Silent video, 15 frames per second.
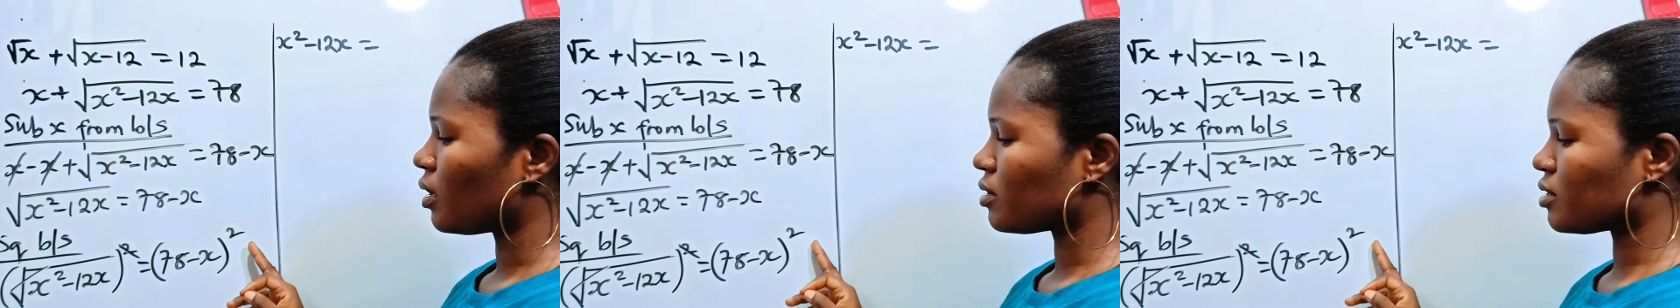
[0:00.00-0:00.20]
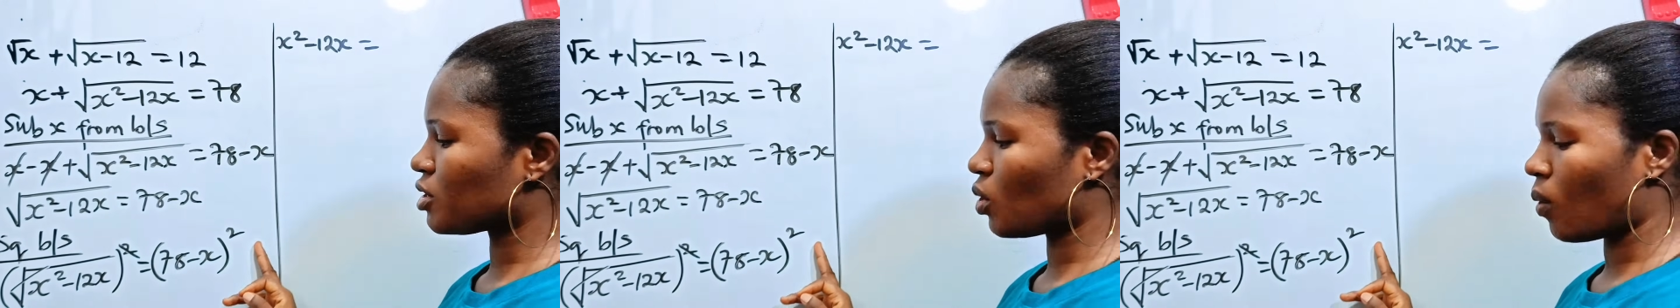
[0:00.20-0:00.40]

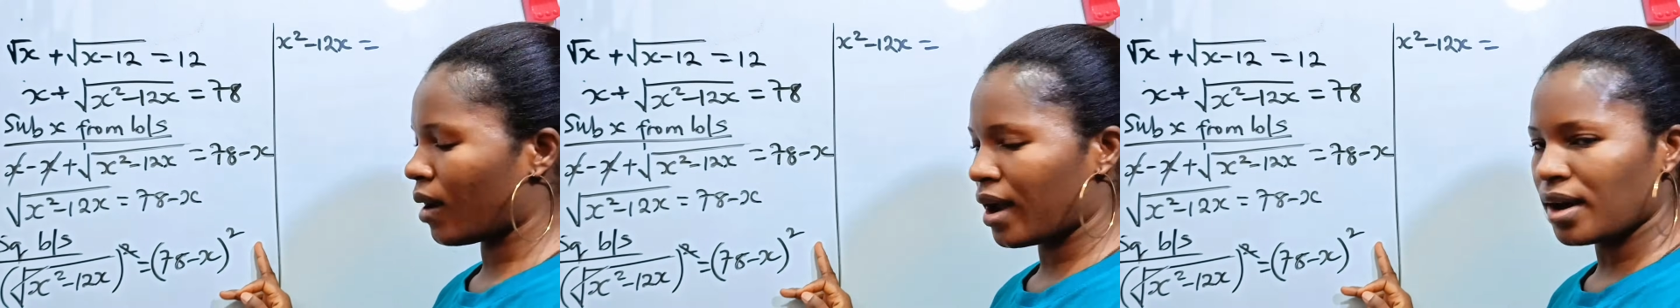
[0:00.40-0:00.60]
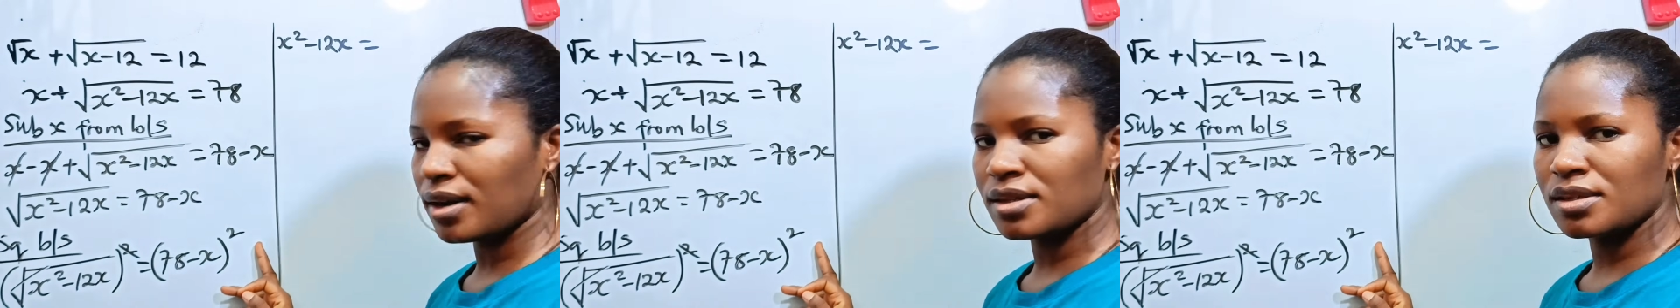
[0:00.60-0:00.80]

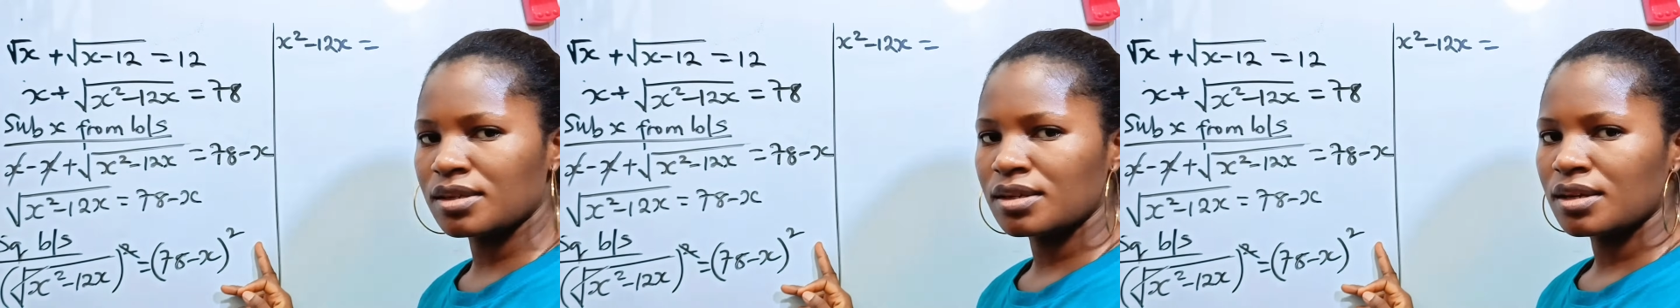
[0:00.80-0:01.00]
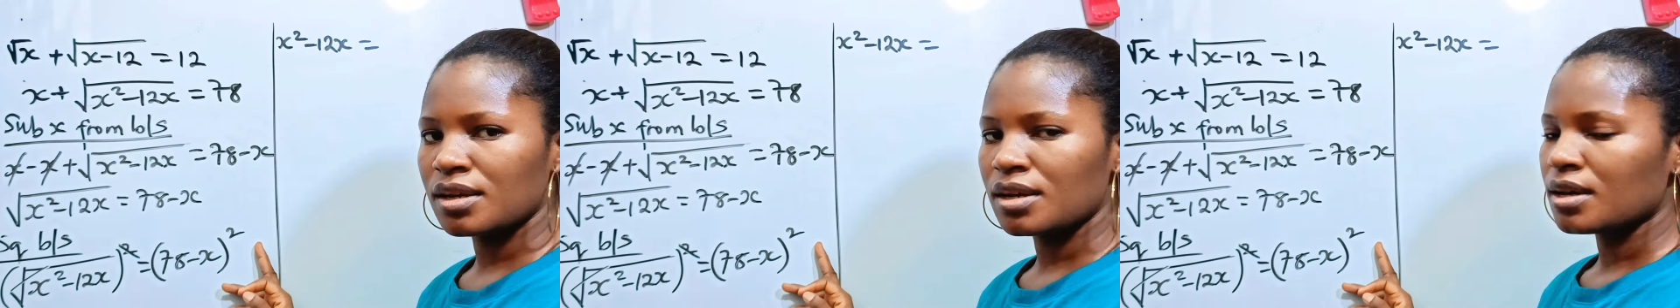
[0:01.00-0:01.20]
squared
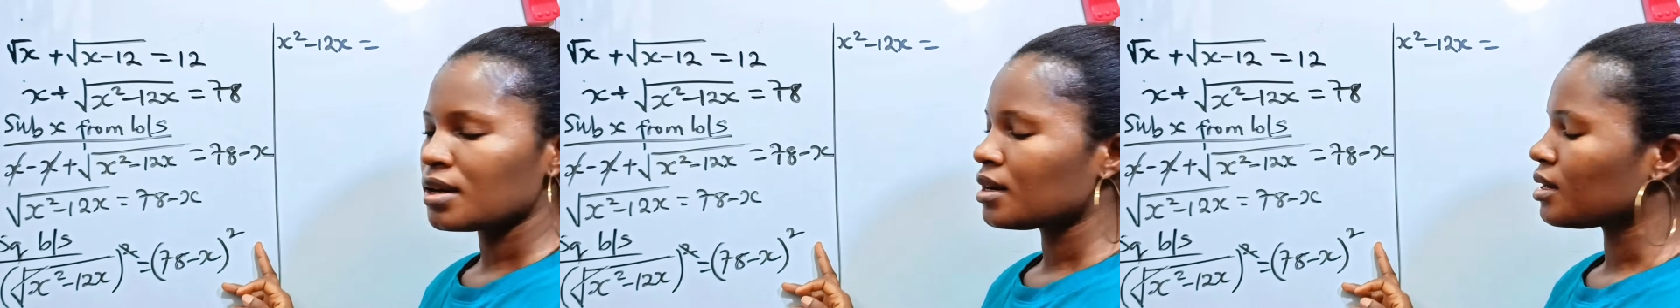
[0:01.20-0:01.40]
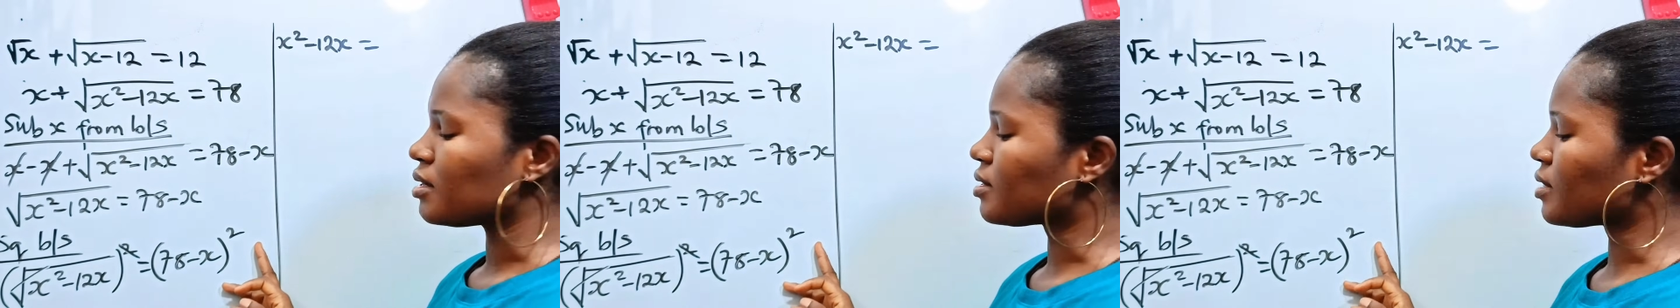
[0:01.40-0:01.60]

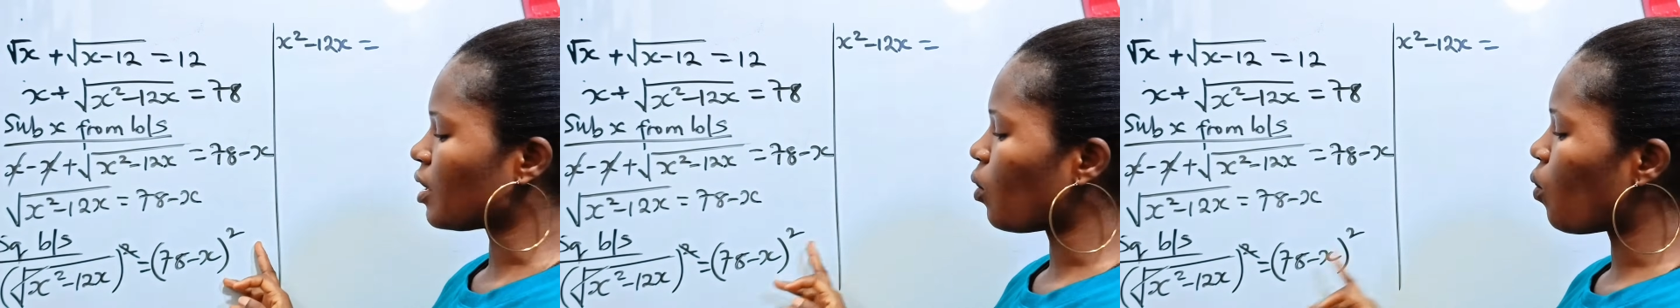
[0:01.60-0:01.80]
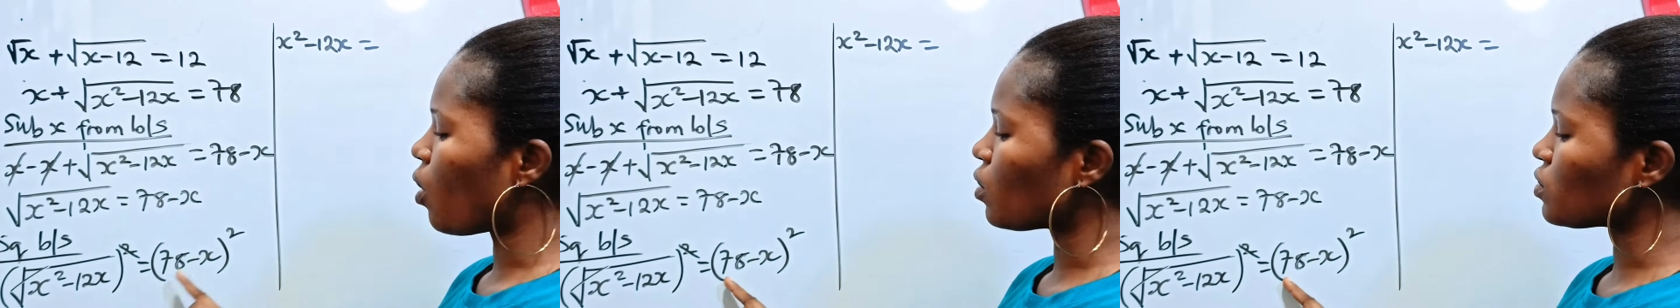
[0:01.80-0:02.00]
is
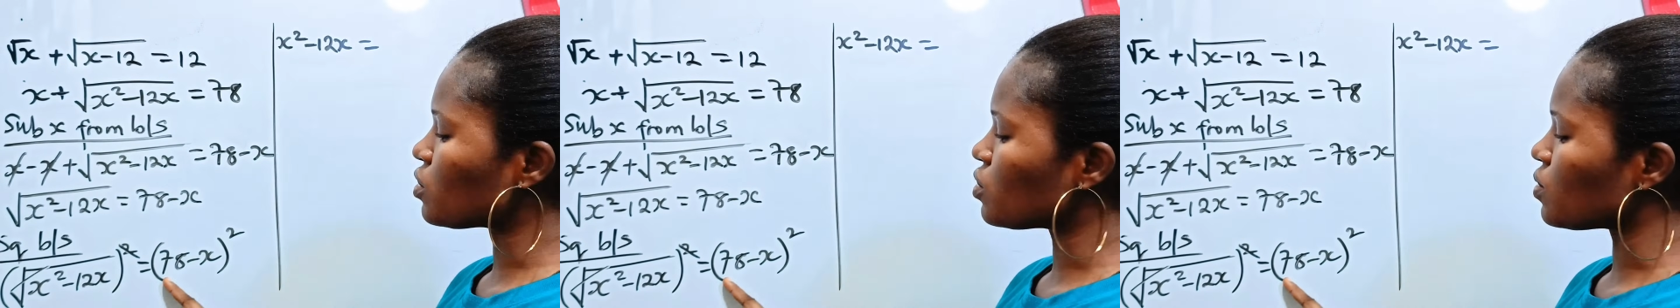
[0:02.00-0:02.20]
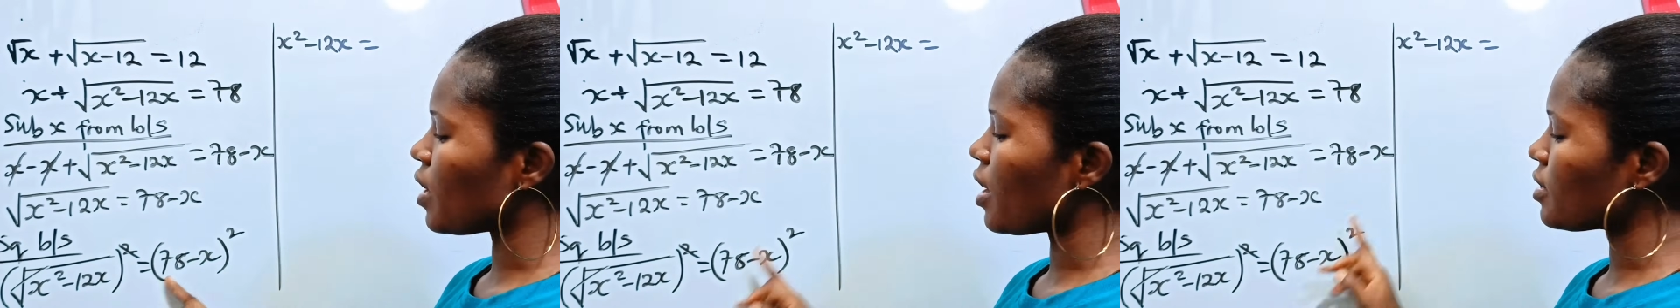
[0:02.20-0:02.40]
equal
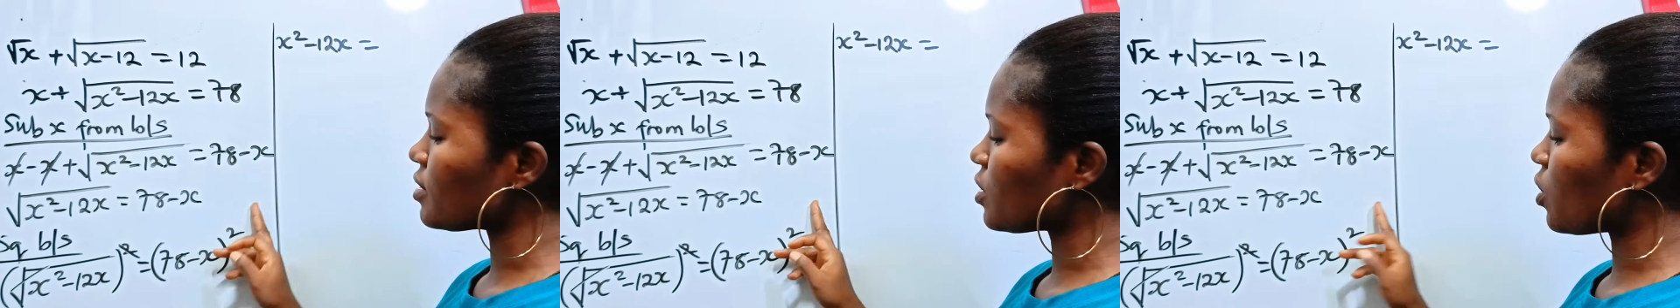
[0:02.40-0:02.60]
to a